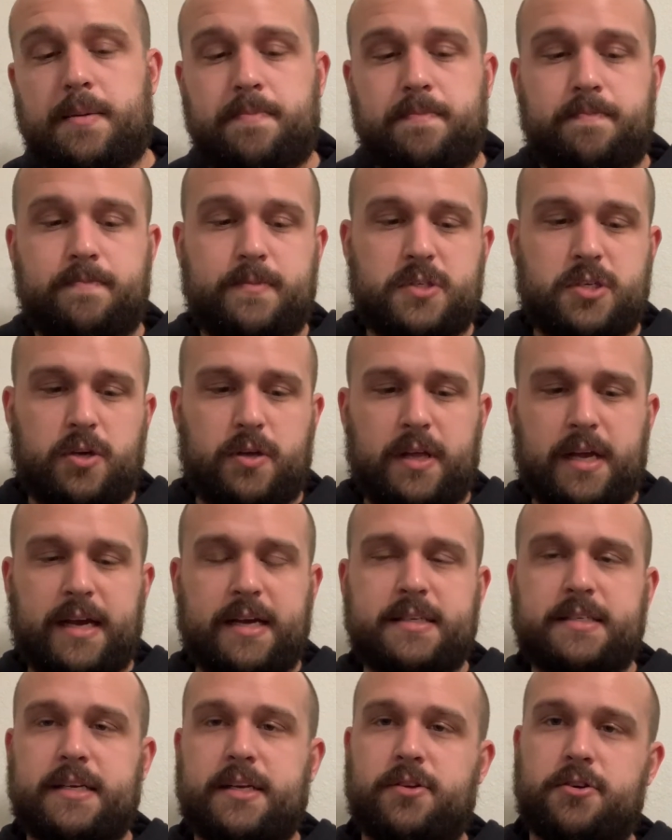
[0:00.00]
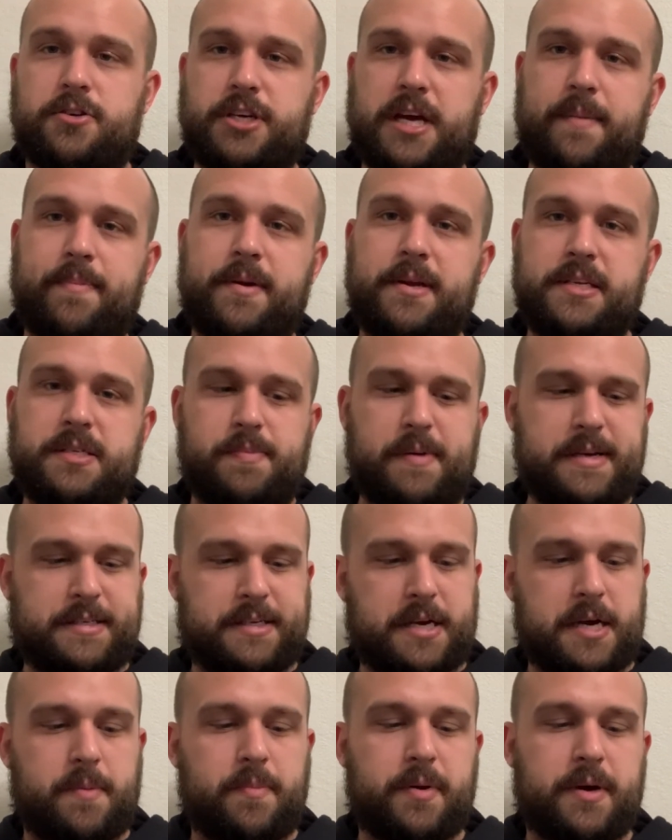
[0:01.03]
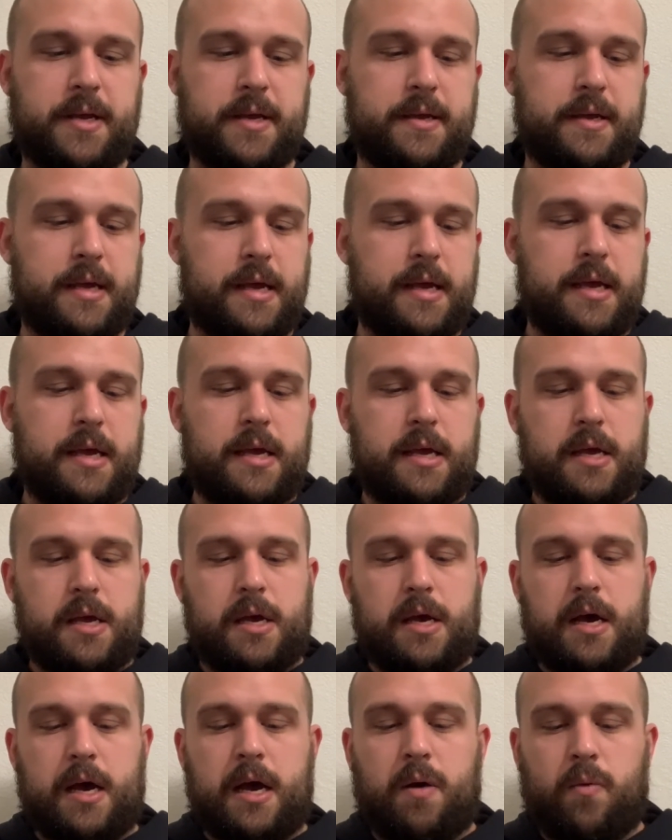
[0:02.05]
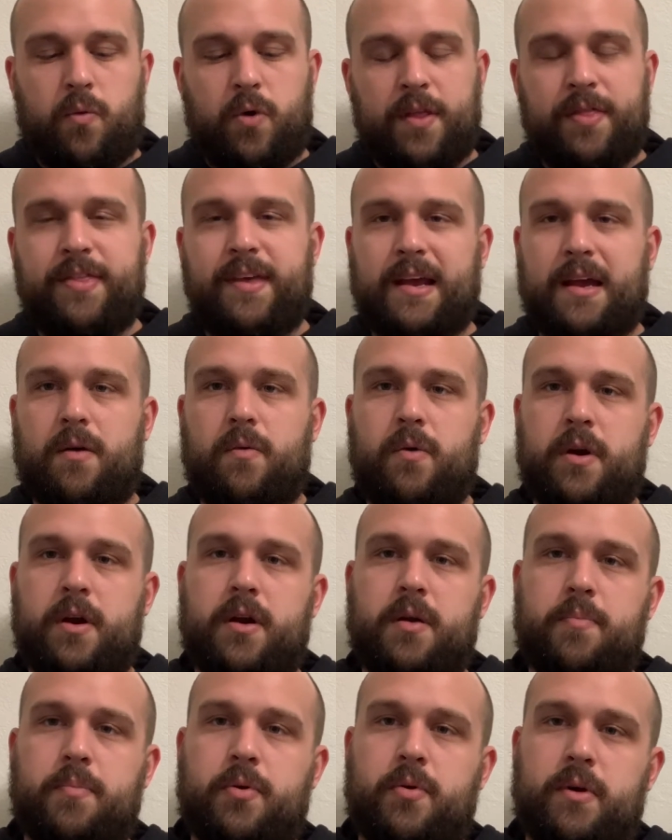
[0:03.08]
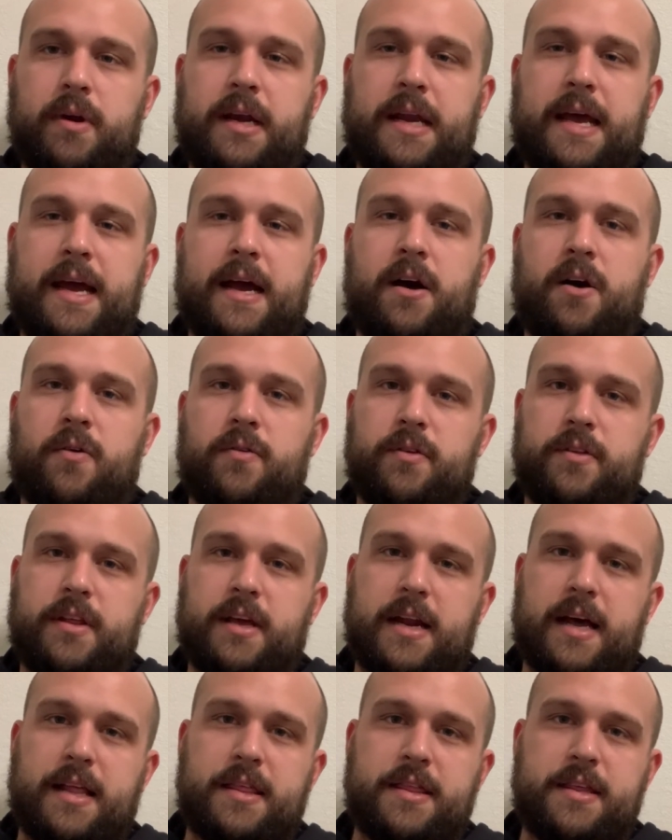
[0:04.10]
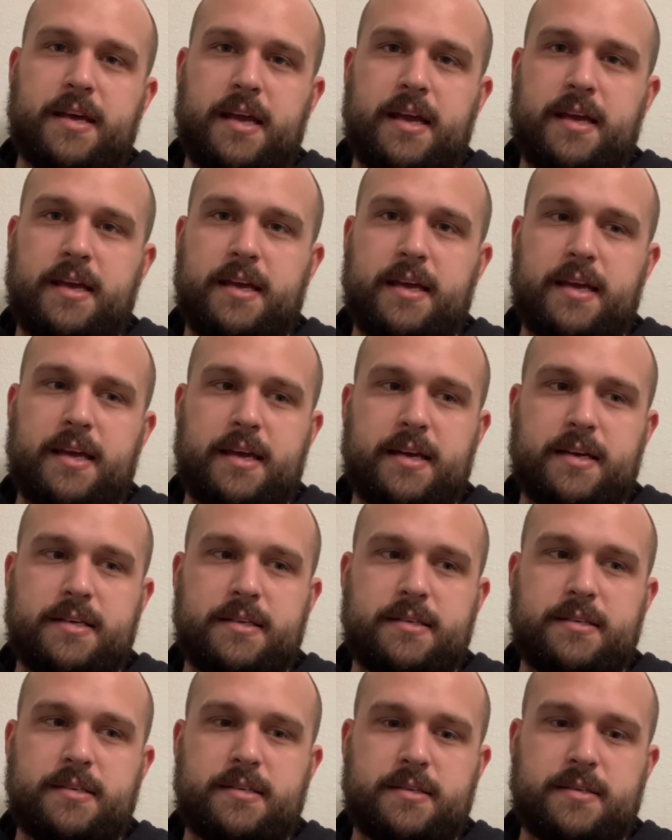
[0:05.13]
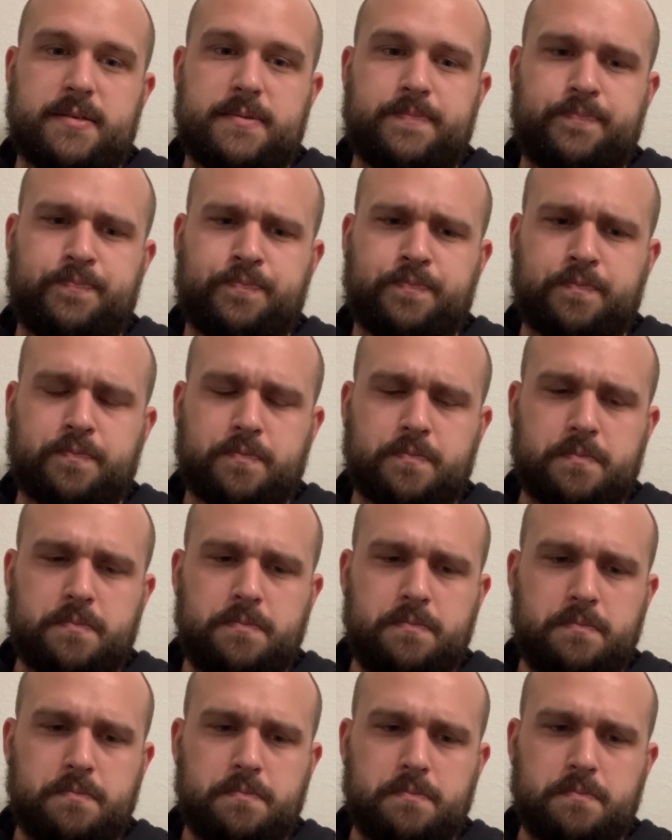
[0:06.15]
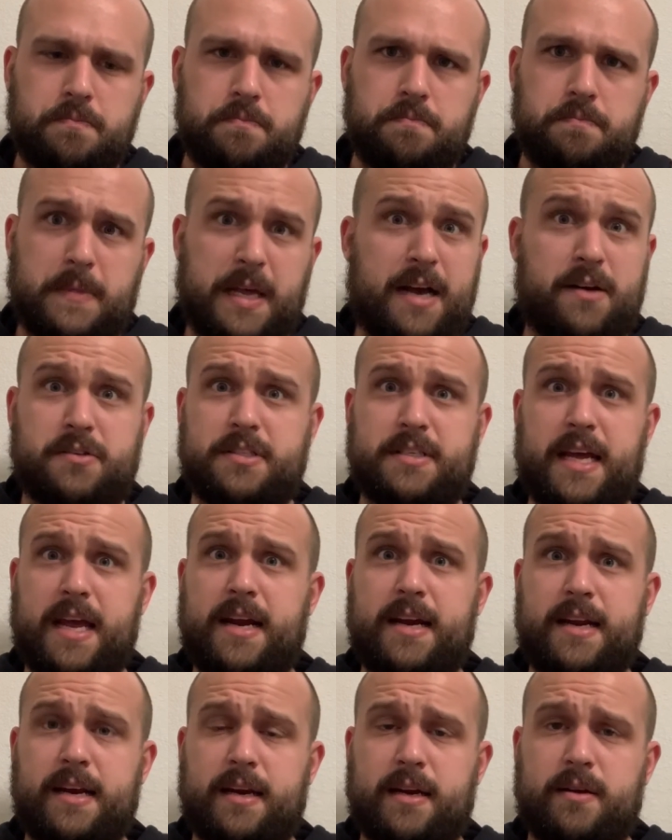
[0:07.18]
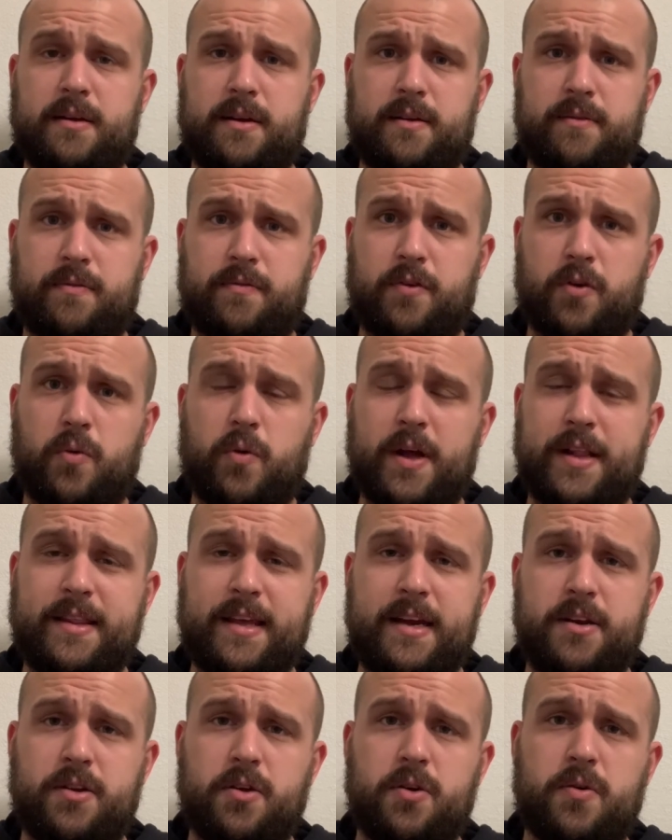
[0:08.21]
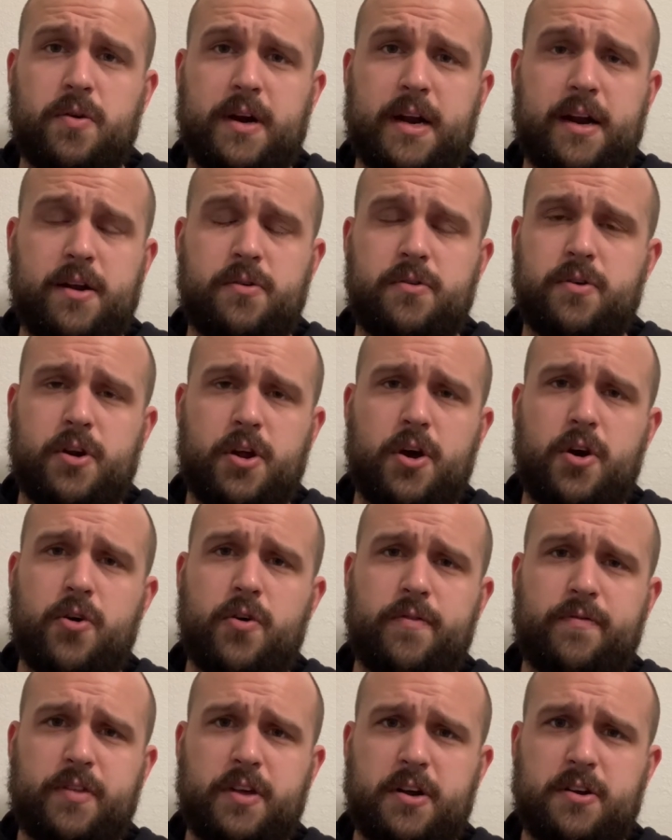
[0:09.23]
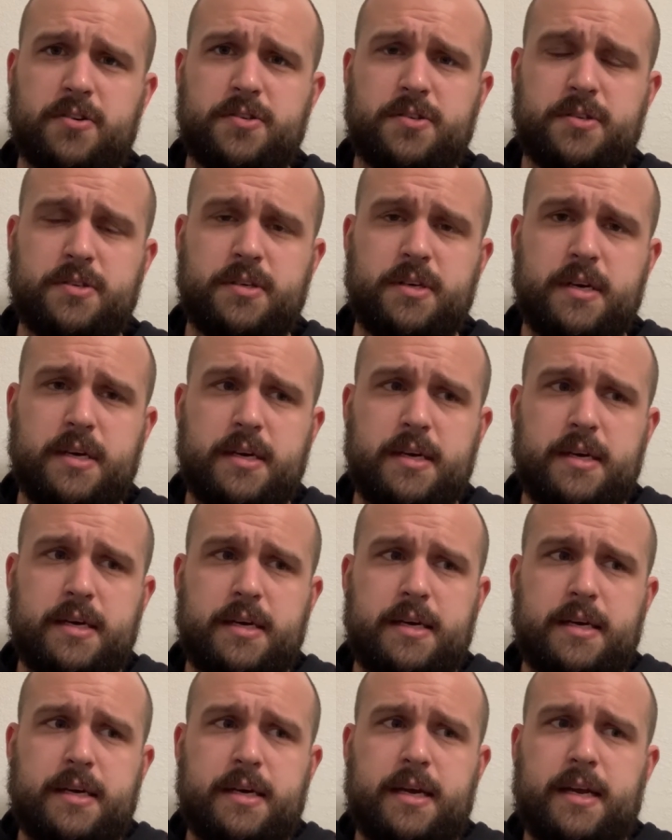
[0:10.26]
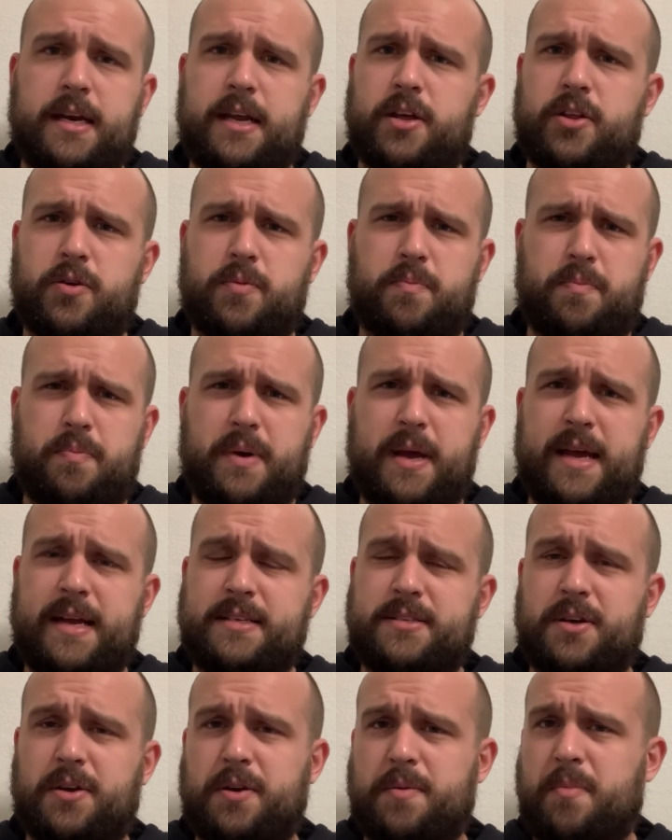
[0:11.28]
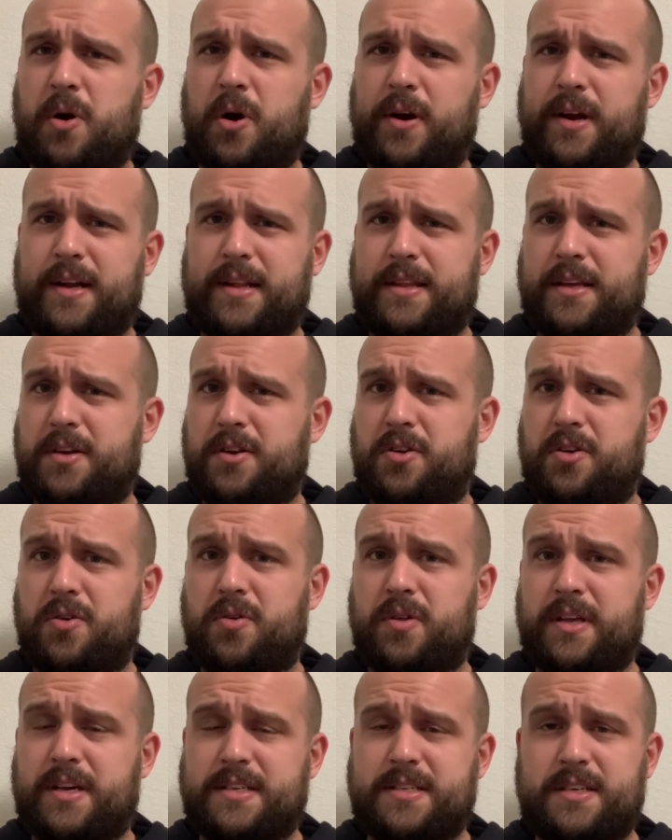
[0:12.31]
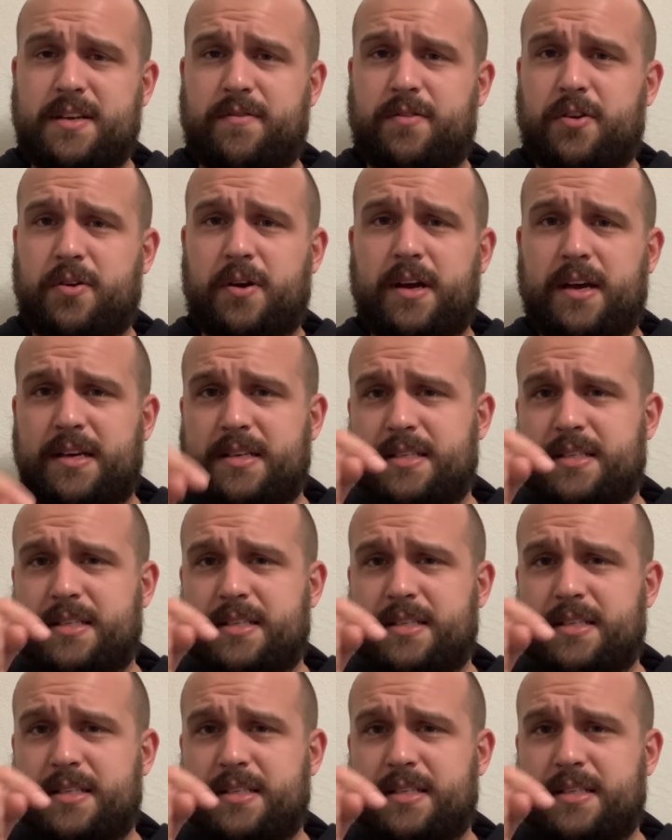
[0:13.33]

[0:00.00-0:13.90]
So like I said, they're a Japanese-based company. One thing I wanted to point out that I think is outstanding for what they do, and I don't know if there's any other baits on the market that do this, and if there is,